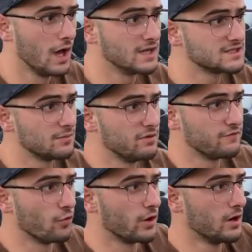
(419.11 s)
I said
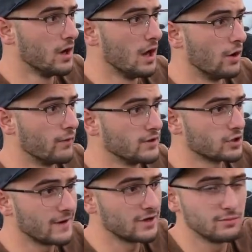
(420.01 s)
before. I'll run the
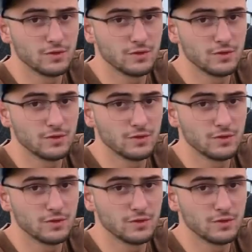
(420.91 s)
grinder in